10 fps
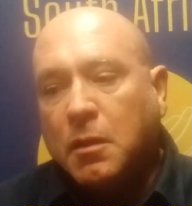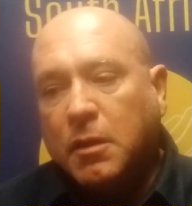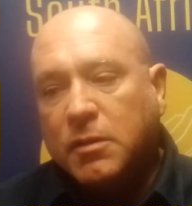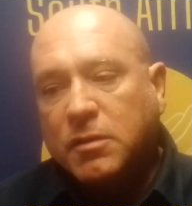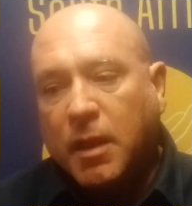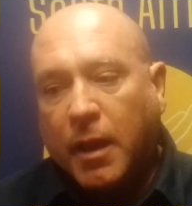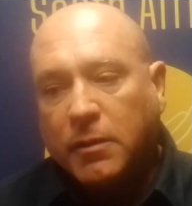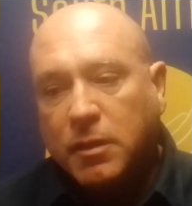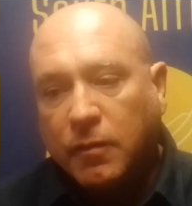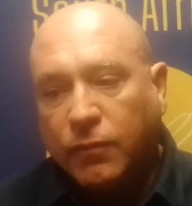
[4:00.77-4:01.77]
is
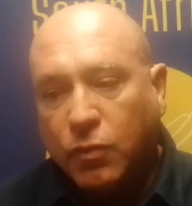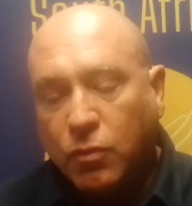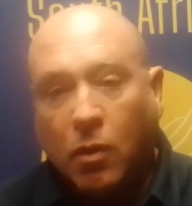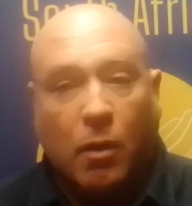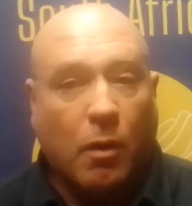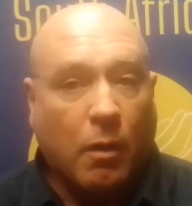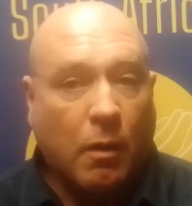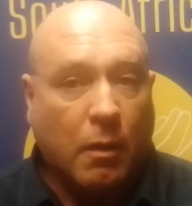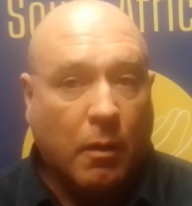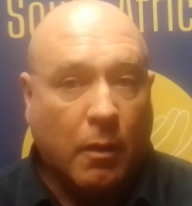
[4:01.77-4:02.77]
that if you
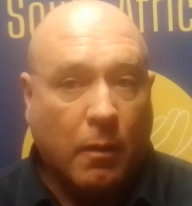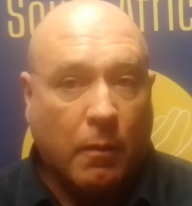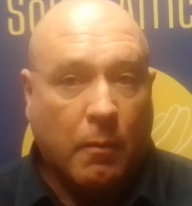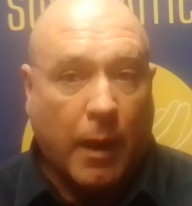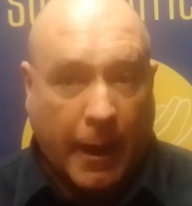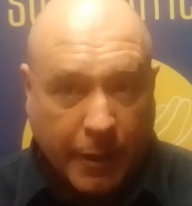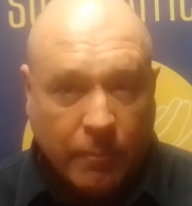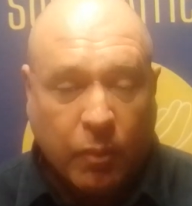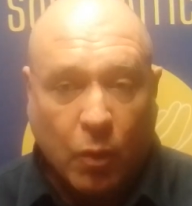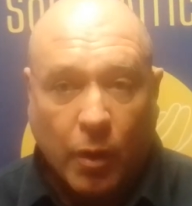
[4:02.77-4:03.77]
are
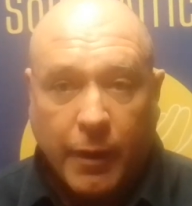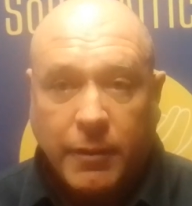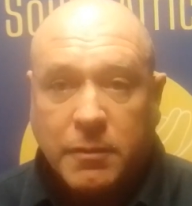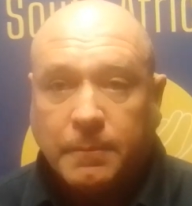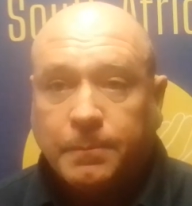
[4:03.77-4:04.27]
unemployed